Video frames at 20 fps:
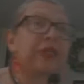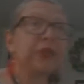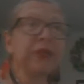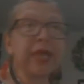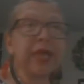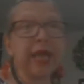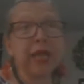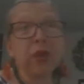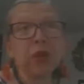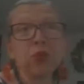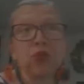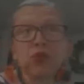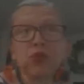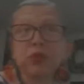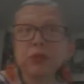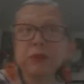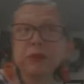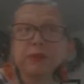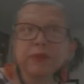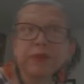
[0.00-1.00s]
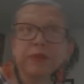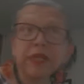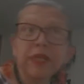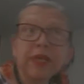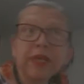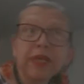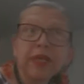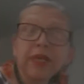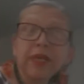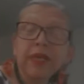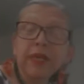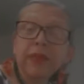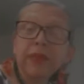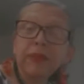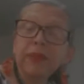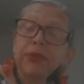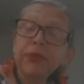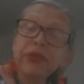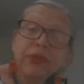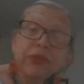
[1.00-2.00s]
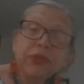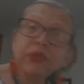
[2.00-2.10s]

got a womb, but you don't